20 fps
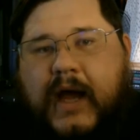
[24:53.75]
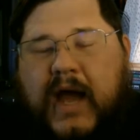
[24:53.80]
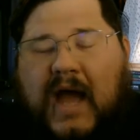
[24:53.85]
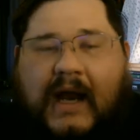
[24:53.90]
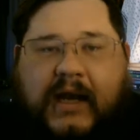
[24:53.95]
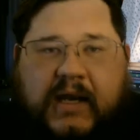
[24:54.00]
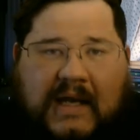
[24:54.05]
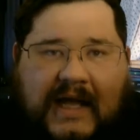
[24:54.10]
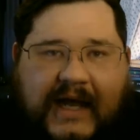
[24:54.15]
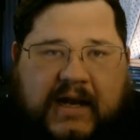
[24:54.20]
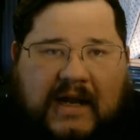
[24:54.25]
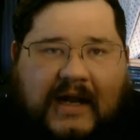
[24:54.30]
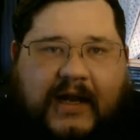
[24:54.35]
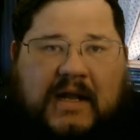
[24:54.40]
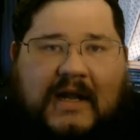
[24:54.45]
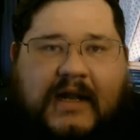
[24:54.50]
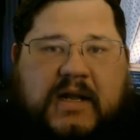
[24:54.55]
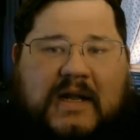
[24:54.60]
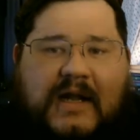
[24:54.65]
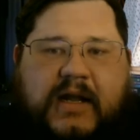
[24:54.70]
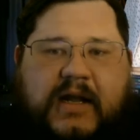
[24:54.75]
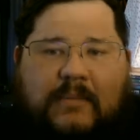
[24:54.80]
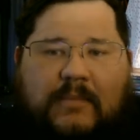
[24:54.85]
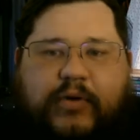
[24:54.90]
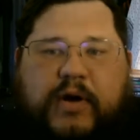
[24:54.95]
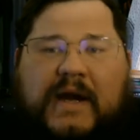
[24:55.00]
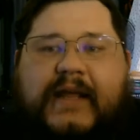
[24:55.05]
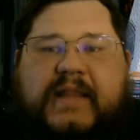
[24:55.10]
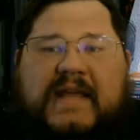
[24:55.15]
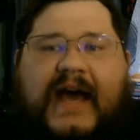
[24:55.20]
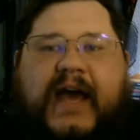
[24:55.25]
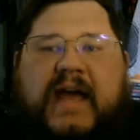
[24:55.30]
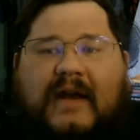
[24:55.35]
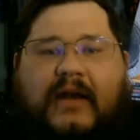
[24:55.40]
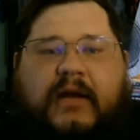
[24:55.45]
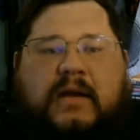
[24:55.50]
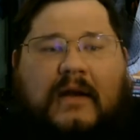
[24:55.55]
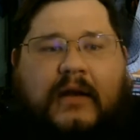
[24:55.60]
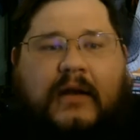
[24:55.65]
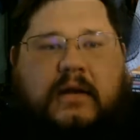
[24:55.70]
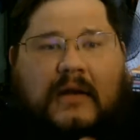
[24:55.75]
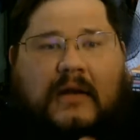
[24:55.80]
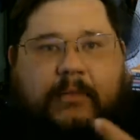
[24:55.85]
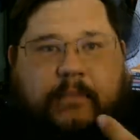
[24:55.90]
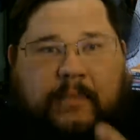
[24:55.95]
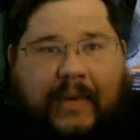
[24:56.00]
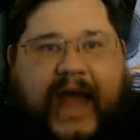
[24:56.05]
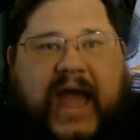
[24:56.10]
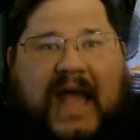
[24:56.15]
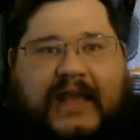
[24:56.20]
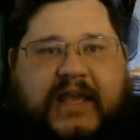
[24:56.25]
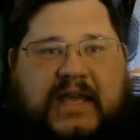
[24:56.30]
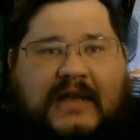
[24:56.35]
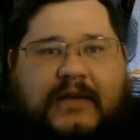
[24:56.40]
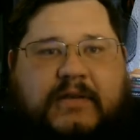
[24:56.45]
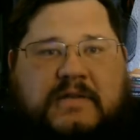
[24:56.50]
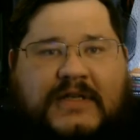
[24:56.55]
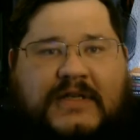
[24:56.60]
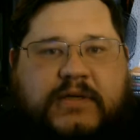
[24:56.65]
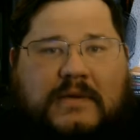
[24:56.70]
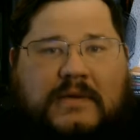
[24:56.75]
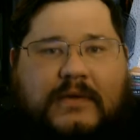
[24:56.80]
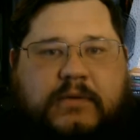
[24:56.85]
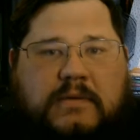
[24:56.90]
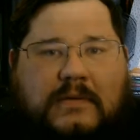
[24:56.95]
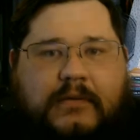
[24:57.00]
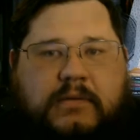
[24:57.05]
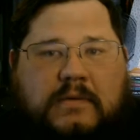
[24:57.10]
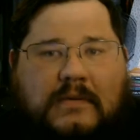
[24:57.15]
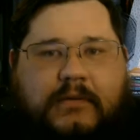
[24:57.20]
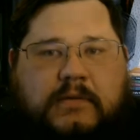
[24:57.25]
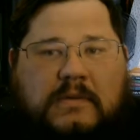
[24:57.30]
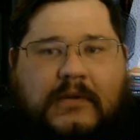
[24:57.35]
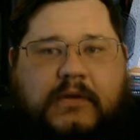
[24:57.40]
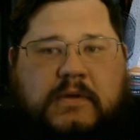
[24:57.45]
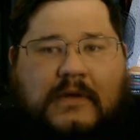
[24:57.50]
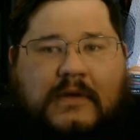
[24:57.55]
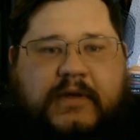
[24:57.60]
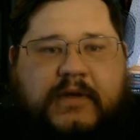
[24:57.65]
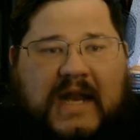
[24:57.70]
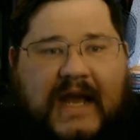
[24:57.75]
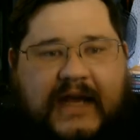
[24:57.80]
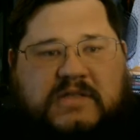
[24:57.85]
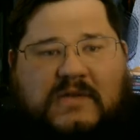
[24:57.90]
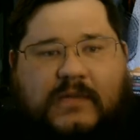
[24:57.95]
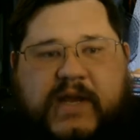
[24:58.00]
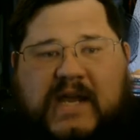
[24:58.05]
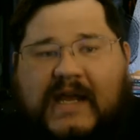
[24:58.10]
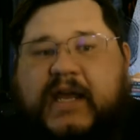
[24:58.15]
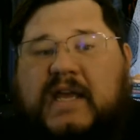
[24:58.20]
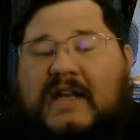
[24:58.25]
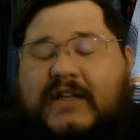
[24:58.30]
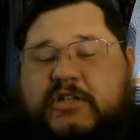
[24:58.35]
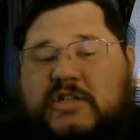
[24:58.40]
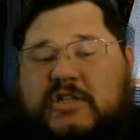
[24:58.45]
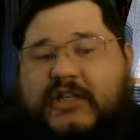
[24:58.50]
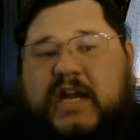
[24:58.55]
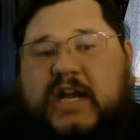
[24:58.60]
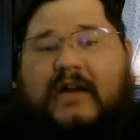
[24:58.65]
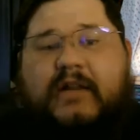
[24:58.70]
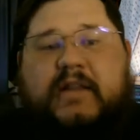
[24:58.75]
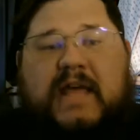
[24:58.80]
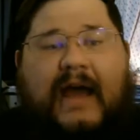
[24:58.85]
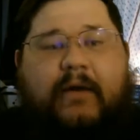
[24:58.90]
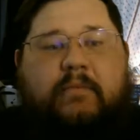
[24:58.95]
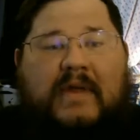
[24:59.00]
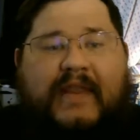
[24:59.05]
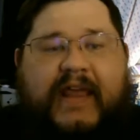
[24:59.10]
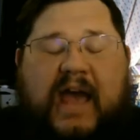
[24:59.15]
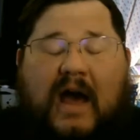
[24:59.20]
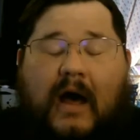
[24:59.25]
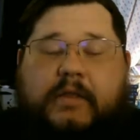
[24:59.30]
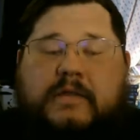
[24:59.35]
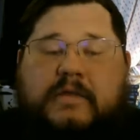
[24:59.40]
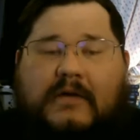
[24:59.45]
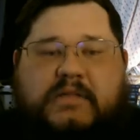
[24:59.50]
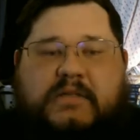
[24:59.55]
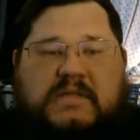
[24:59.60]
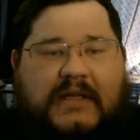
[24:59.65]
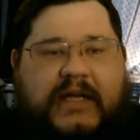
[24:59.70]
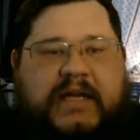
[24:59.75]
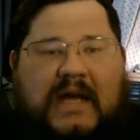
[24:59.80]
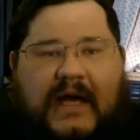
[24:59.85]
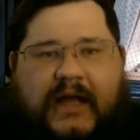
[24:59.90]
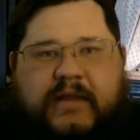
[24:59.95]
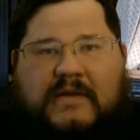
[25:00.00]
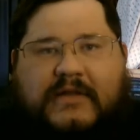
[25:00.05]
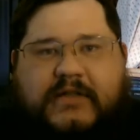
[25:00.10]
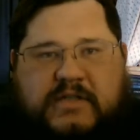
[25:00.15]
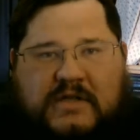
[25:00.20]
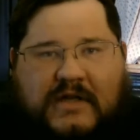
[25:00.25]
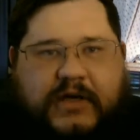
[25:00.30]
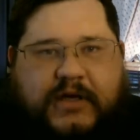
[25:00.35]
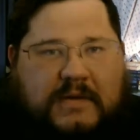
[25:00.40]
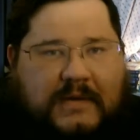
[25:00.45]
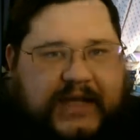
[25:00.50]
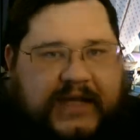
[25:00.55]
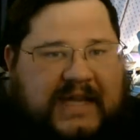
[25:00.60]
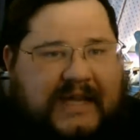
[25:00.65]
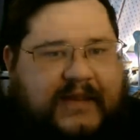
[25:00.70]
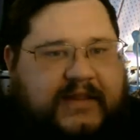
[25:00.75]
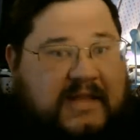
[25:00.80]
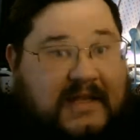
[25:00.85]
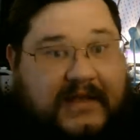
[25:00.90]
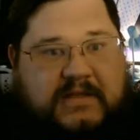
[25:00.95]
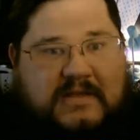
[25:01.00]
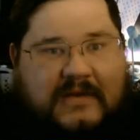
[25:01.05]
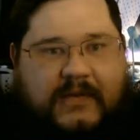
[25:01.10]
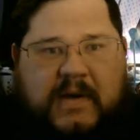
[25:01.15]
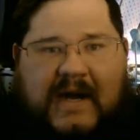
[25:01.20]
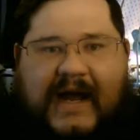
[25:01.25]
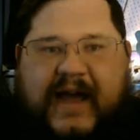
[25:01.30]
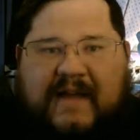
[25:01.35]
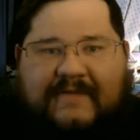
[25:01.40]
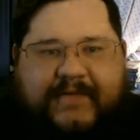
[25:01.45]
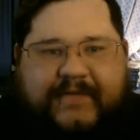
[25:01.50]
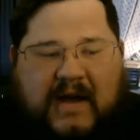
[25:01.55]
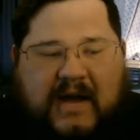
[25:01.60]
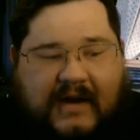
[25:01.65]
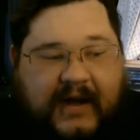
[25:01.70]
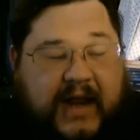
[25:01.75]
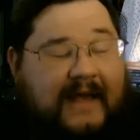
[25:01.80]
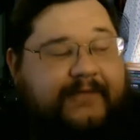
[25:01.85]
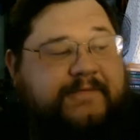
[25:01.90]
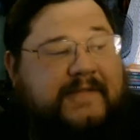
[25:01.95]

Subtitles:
And bring that back into next week and share that with others. Let others know, like, these are what I found, and I